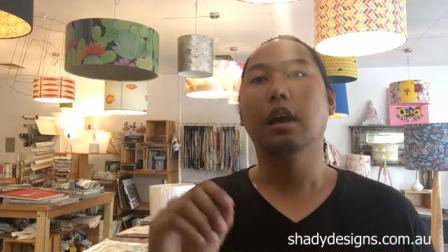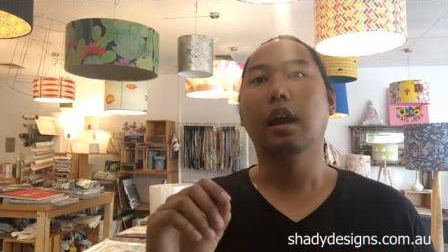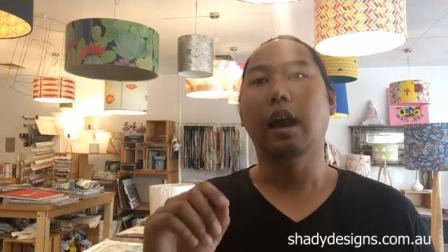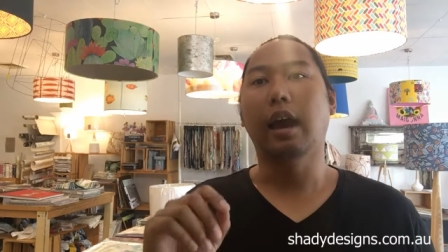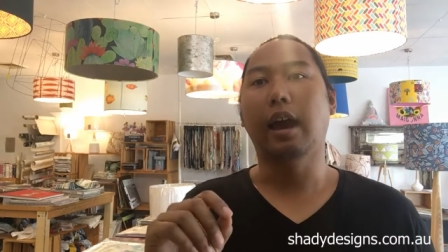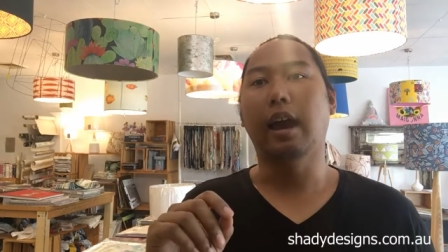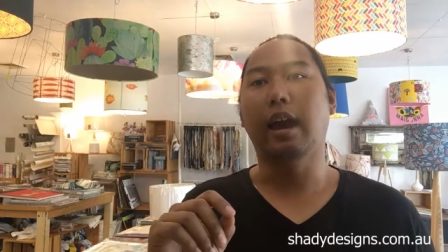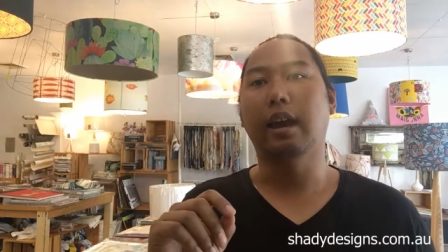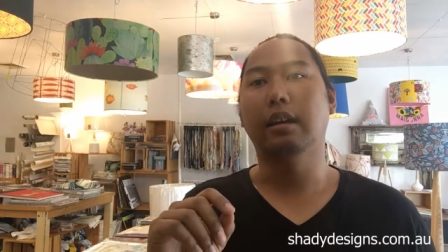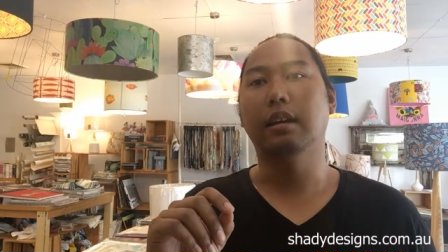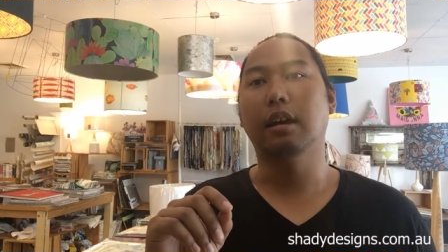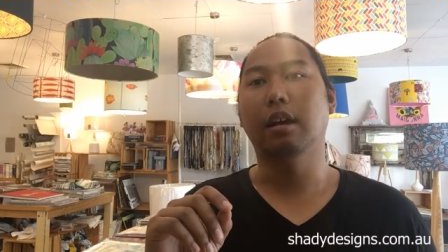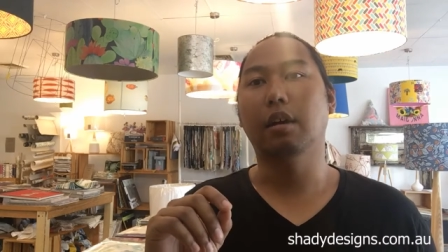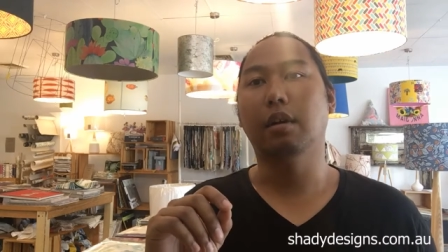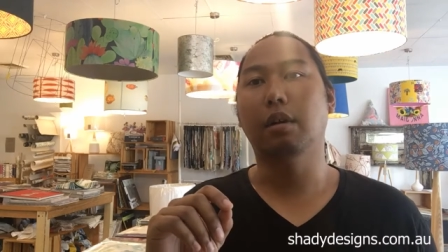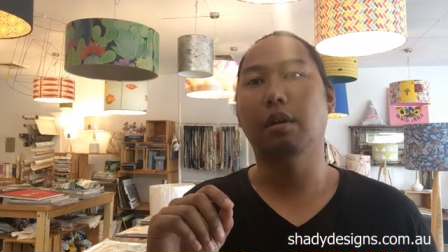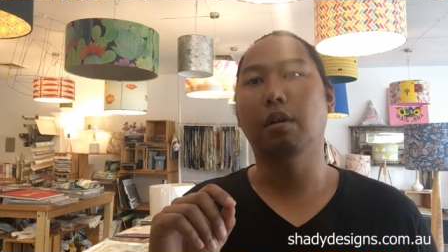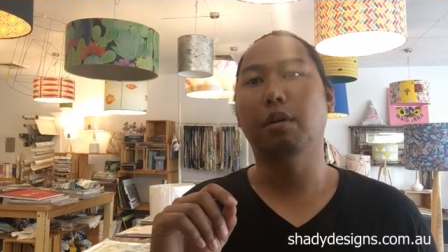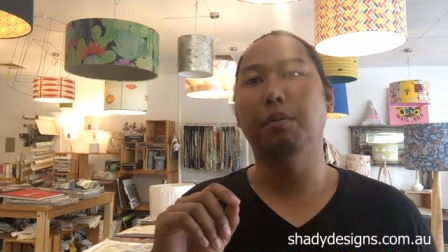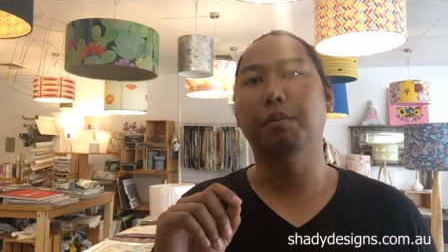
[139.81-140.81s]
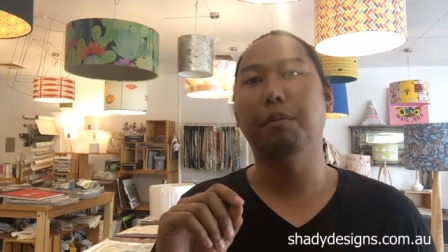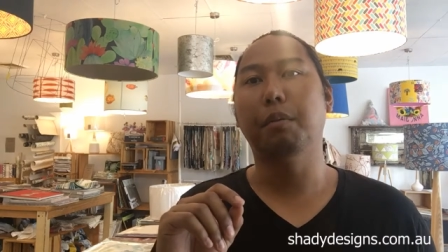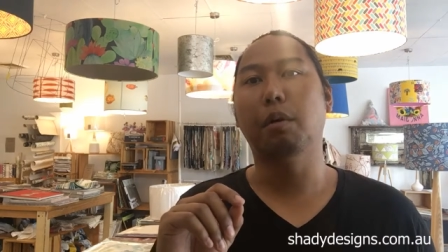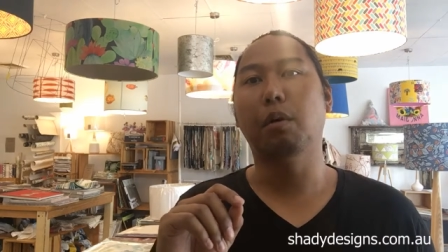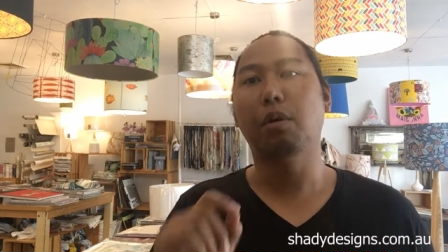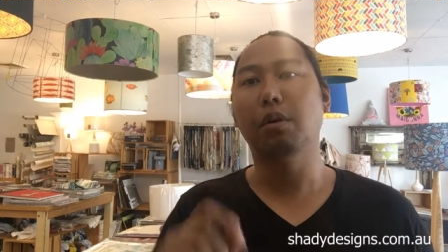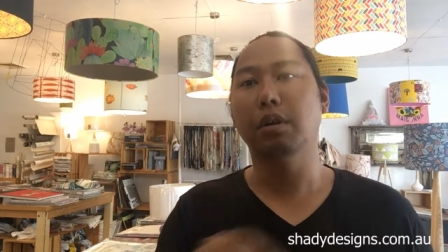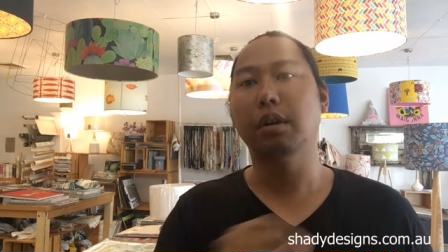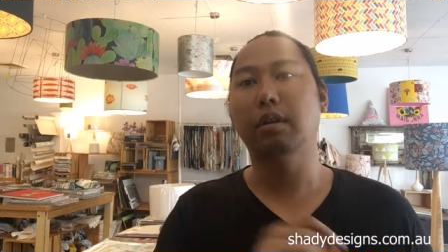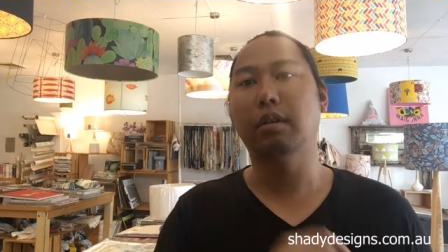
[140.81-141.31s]
And
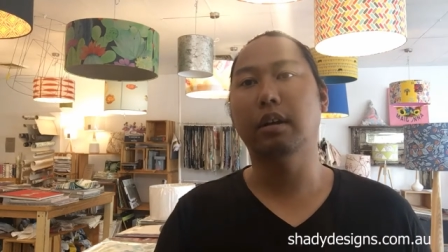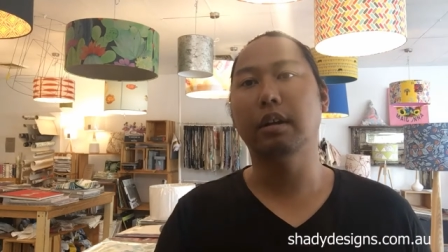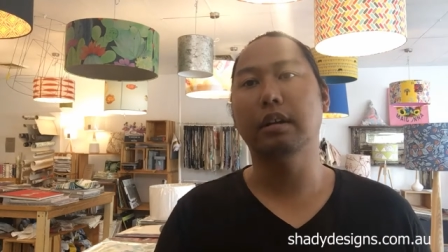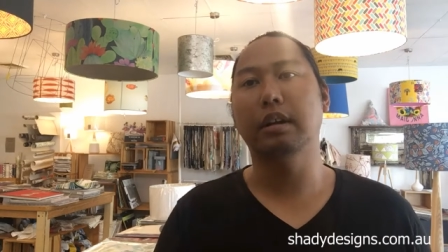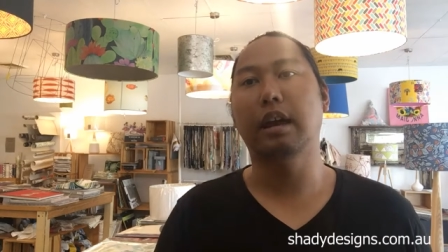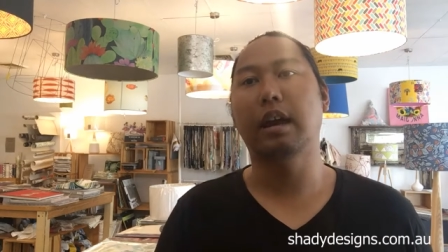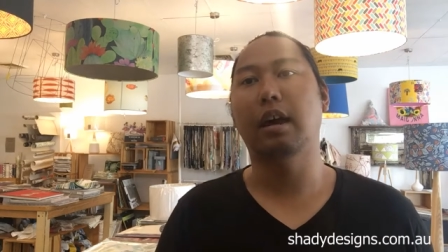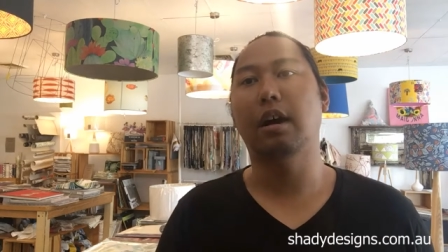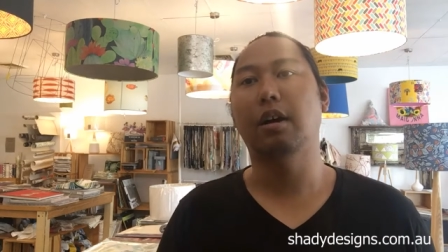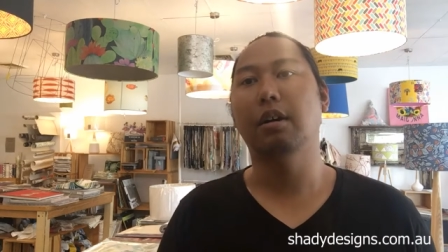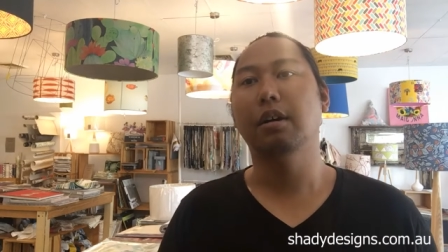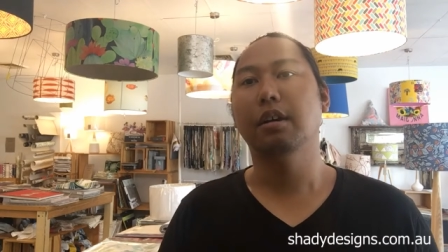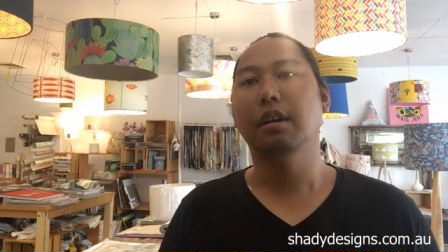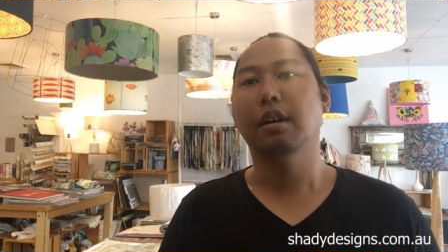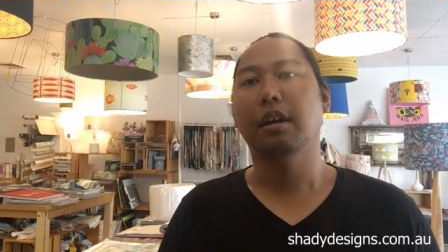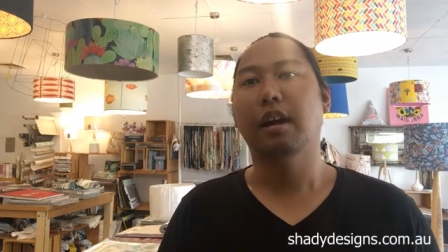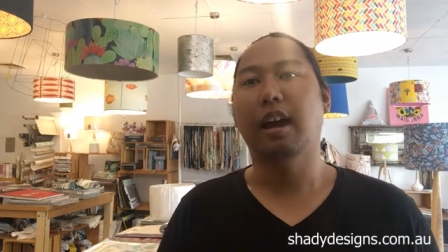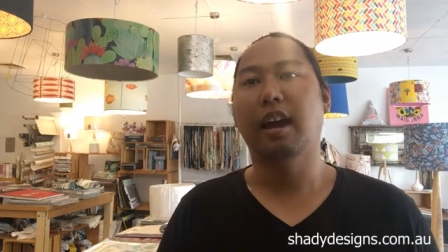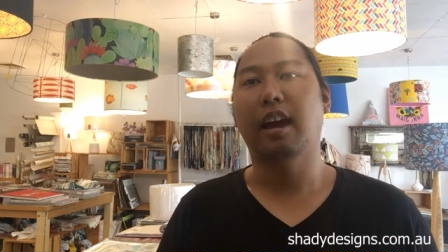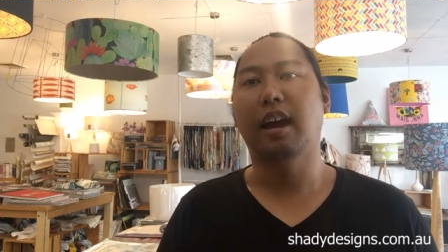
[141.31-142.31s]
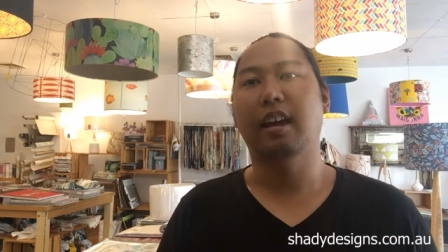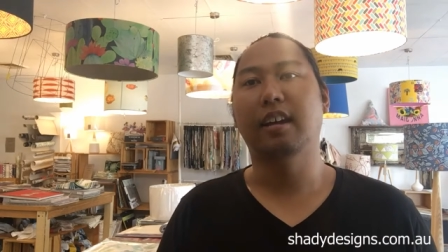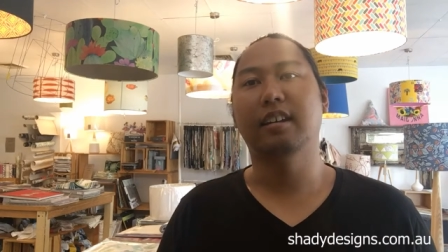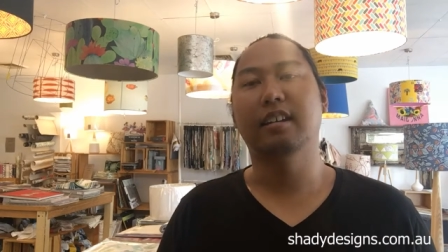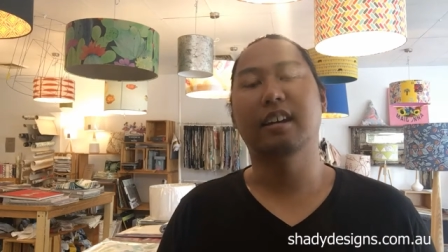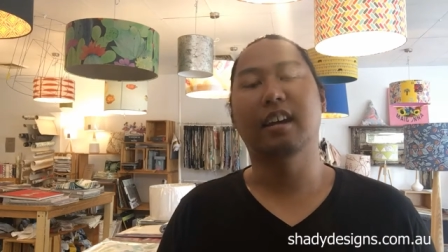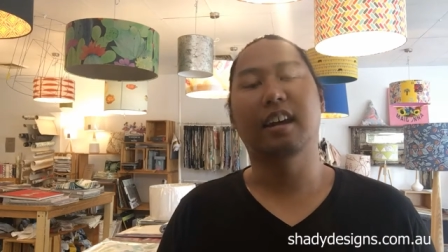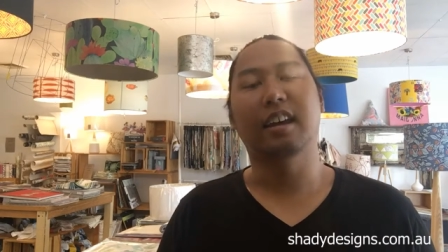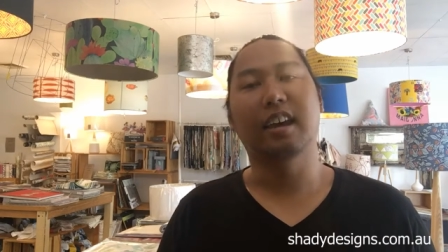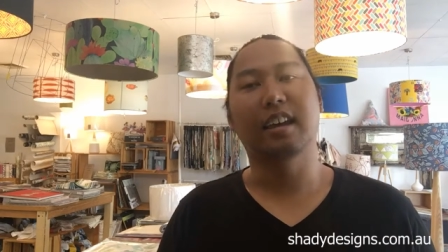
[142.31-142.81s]
order it now and
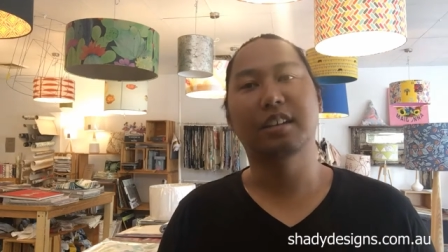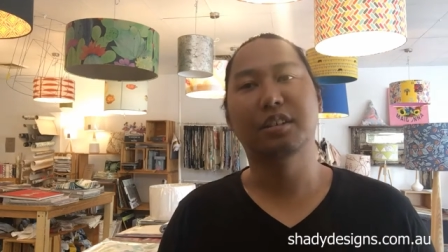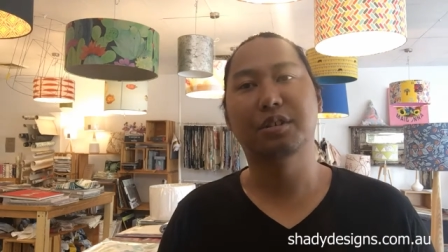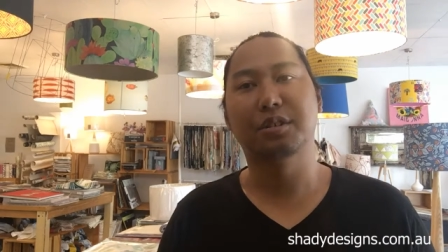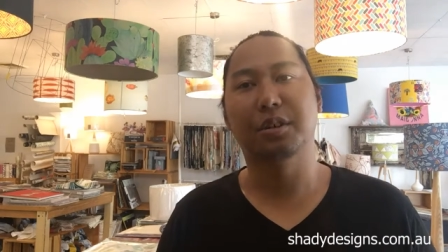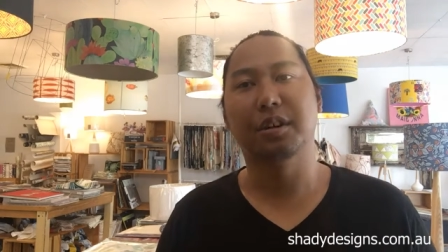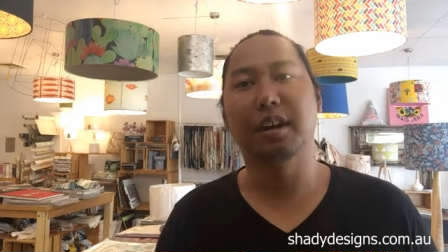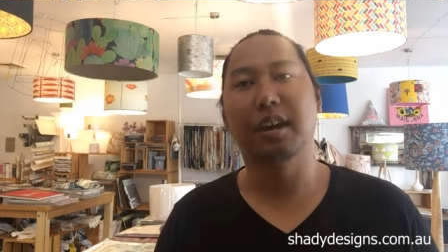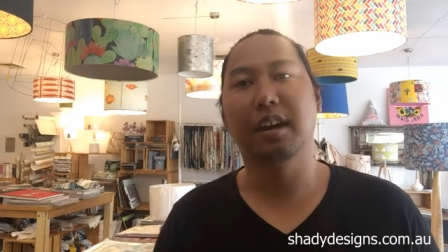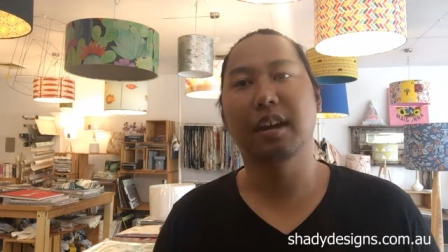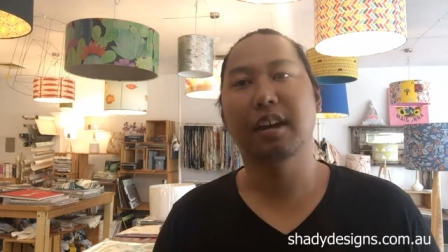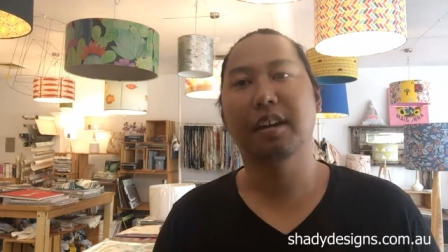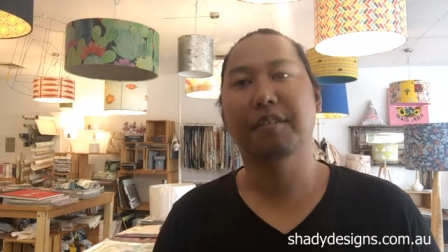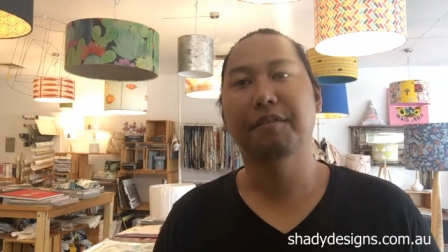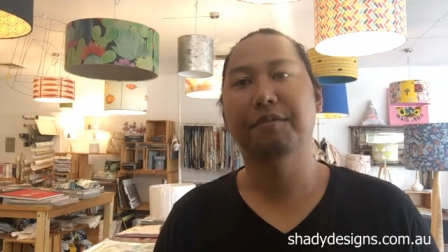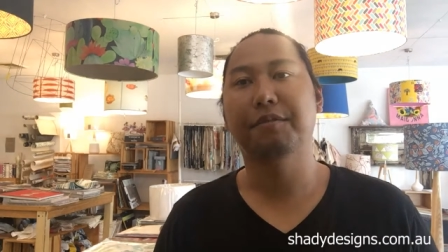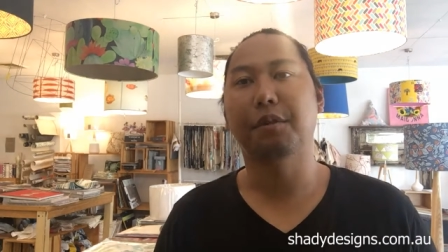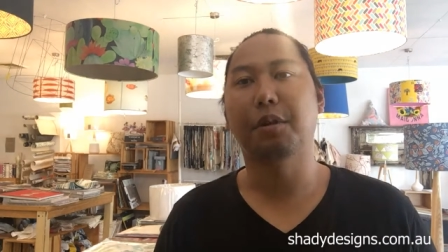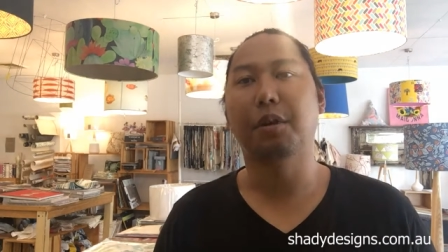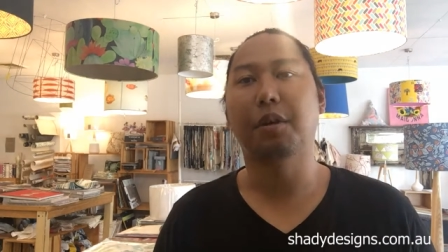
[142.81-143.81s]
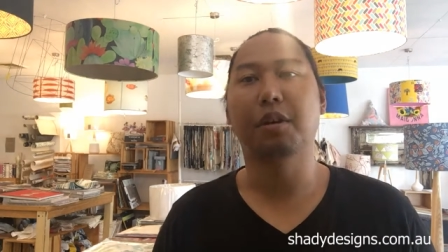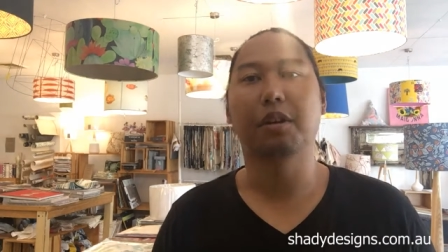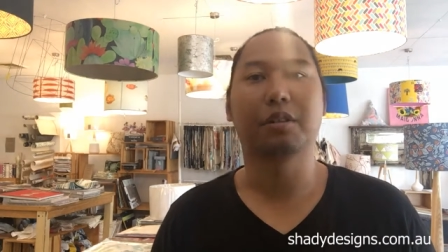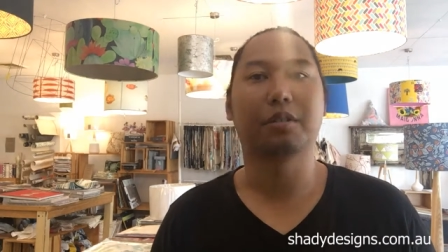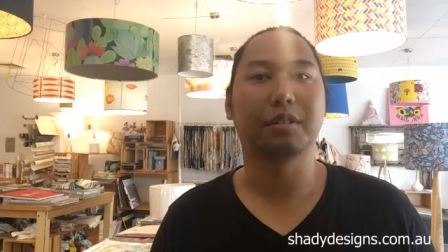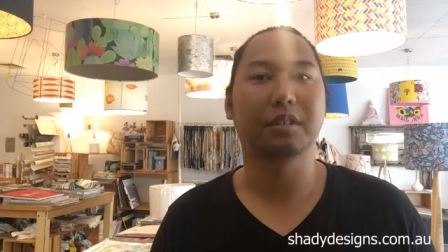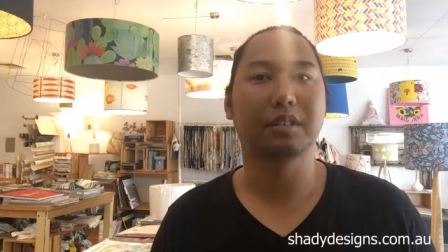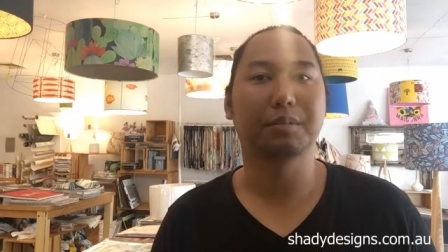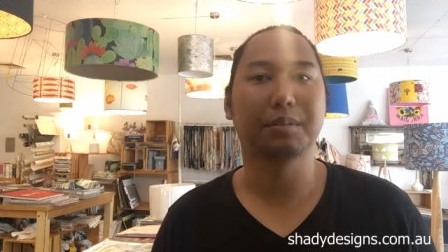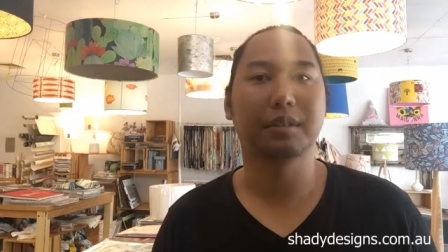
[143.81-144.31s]
enjoy for
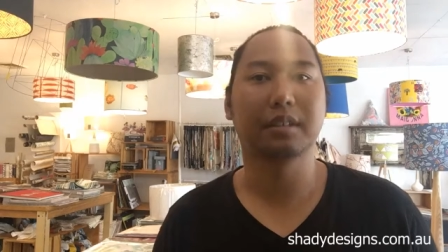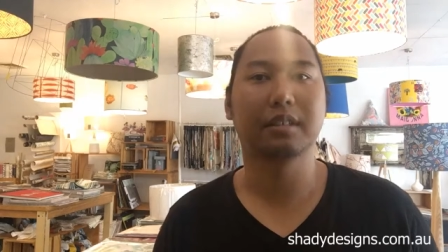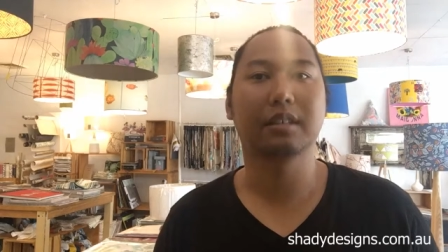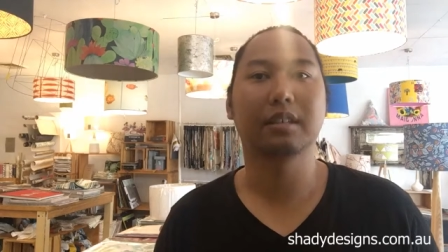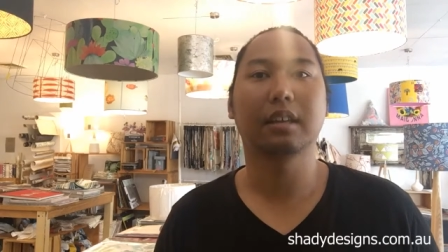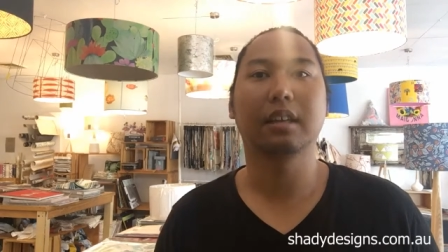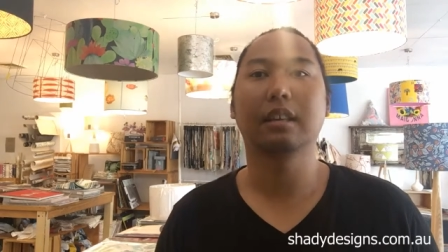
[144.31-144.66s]
Christmas.